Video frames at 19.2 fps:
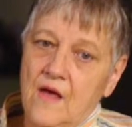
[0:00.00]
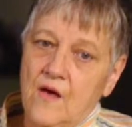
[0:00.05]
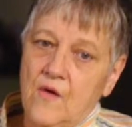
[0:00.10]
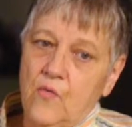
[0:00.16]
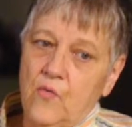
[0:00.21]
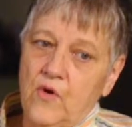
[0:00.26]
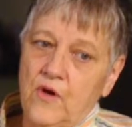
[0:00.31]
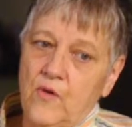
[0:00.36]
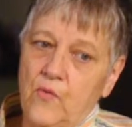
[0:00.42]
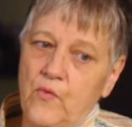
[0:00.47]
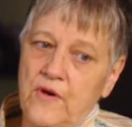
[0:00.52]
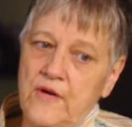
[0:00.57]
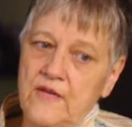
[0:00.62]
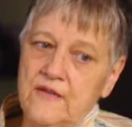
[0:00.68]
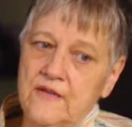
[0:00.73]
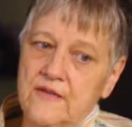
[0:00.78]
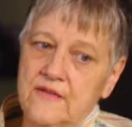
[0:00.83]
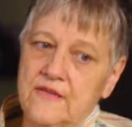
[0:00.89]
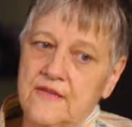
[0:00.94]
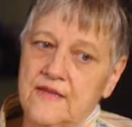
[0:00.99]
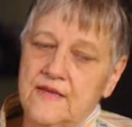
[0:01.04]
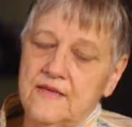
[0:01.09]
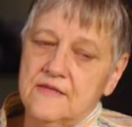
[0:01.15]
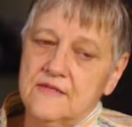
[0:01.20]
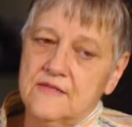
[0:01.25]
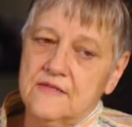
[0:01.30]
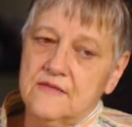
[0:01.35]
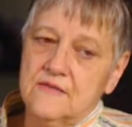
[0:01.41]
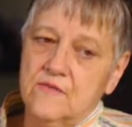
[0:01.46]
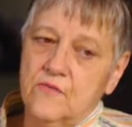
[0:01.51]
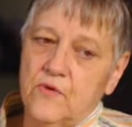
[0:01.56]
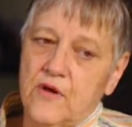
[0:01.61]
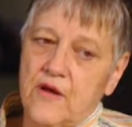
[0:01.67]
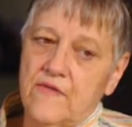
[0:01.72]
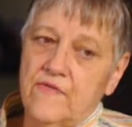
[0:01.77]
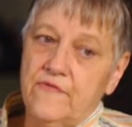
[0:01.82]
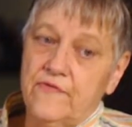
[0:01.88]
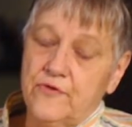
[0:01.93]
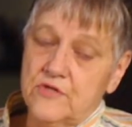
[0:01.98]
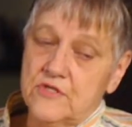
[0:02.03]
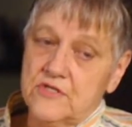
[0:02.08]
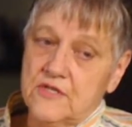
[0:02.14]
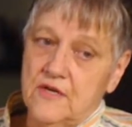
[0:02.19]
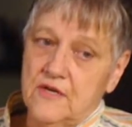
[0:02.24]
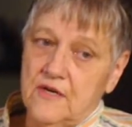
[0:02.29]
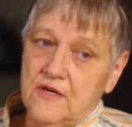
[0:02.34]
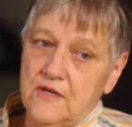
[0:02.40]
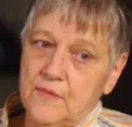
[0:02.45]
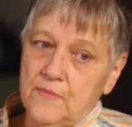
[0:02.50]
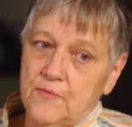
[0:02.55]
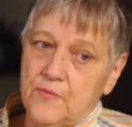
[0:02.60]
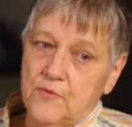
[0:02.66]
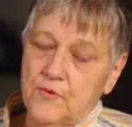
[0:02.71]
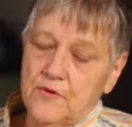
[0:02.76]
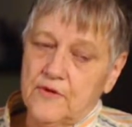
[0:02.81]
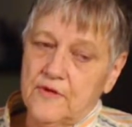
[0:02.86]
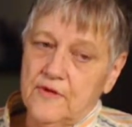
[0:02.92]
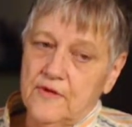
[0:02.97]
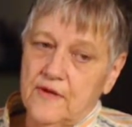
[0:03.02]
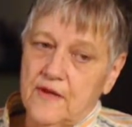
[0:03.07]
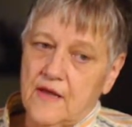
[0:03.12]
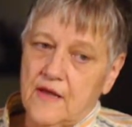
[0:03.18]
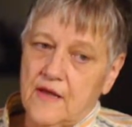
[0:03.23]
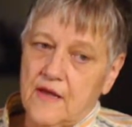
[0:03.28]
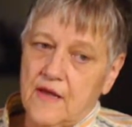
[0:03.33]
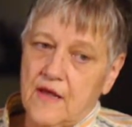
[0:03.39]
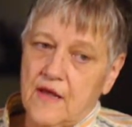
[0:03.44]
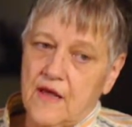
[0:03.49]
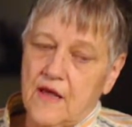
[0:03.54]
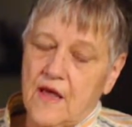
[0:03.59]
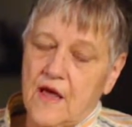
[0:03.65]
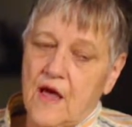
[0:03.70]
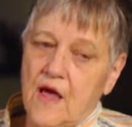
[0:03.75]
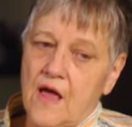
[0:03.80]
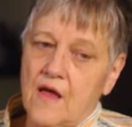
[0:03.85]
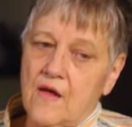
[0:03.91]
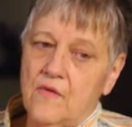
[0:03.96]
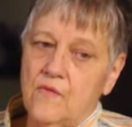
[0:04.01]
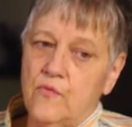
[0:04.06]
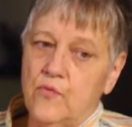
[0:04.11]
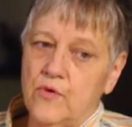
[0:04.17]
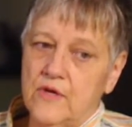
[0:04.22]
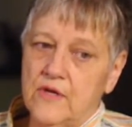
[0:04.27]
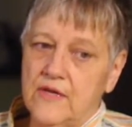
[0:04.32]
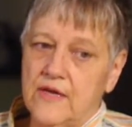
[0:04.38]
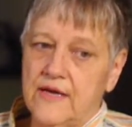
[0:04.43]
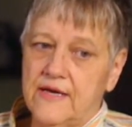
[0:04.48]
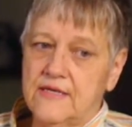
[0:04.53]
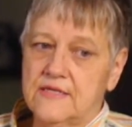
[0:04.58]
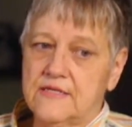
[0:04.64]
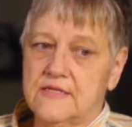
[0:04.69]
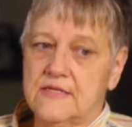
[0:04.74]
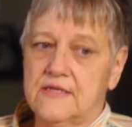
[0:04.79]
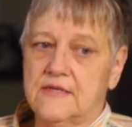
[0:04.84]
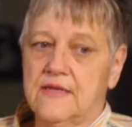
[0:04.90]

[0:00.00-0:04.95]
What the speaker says: Well, one of the things when I first got on the board, I realized